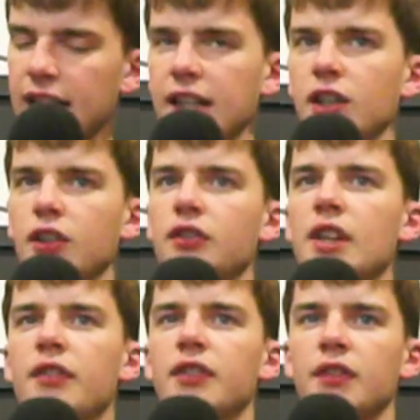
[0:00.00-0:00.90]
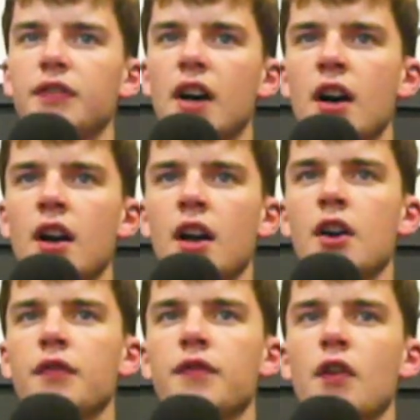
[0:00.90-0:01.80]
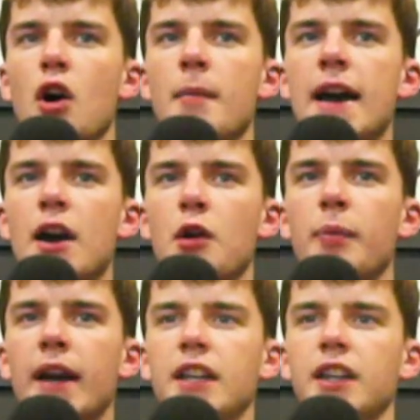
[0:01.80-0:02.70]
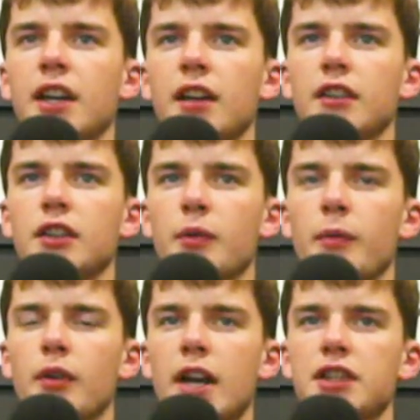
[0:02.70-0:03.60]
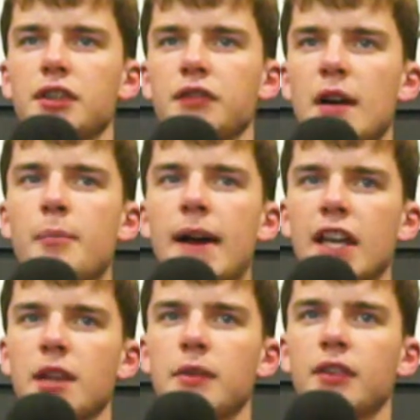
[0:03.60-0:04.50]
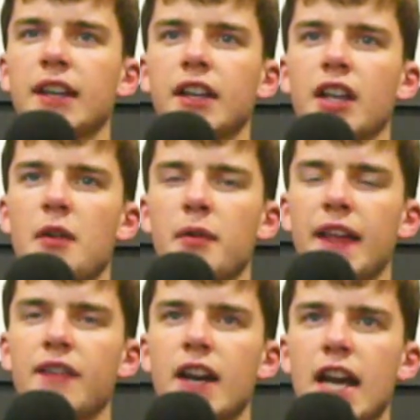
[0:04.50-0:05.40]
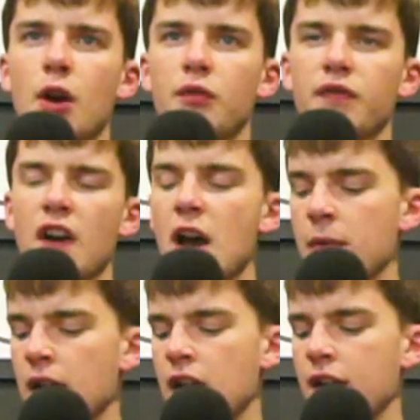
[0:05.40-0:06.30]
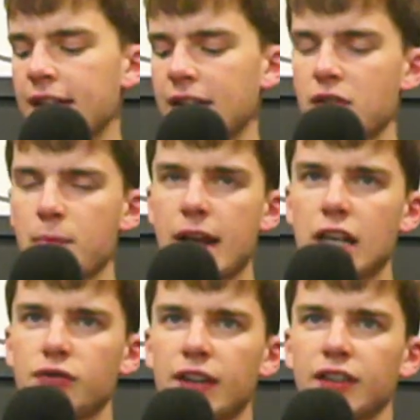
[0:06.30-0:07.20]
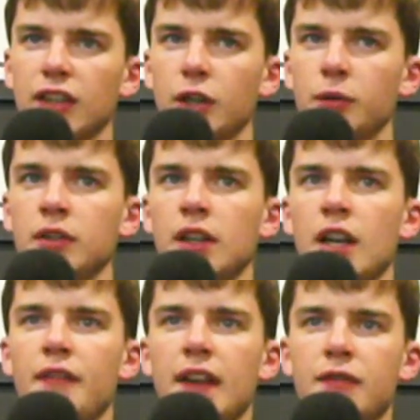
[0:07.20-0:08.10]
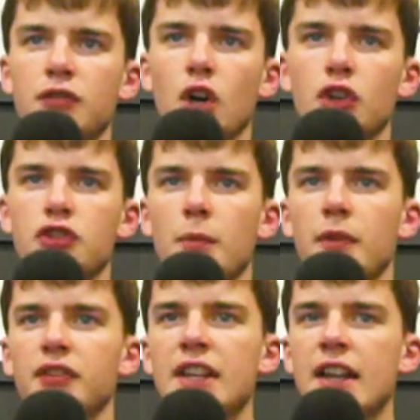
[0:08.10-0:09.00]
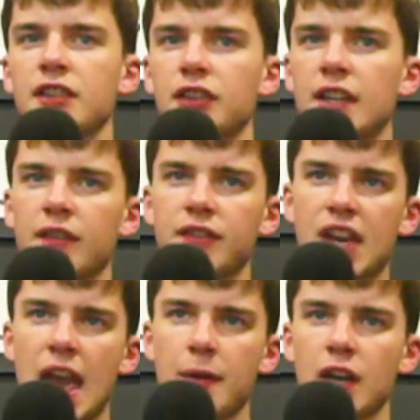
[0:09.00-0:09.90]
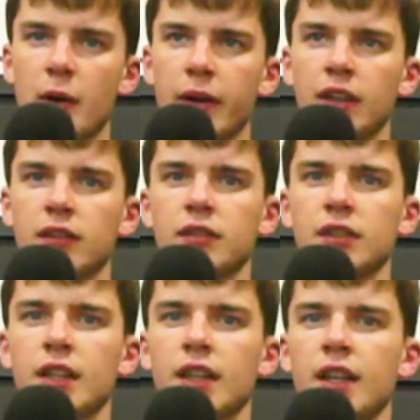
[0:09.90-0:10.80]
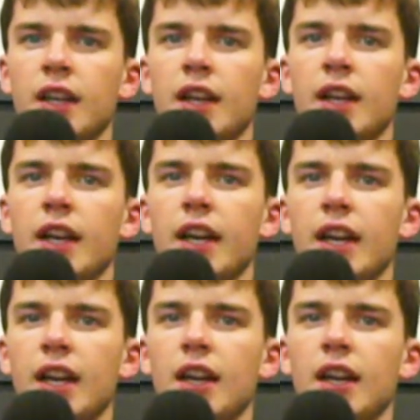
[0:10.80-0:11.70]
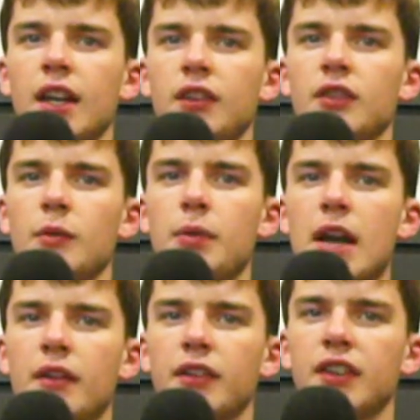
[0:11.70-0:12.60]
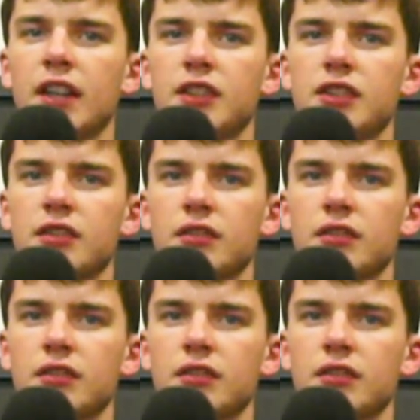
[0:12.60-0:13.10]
good stuff so far from Albania. Croatia have come back at them in the second half, but they've held firm. They've remained resolute. They have not dropped the standard and they've kept going. Here is Perisic.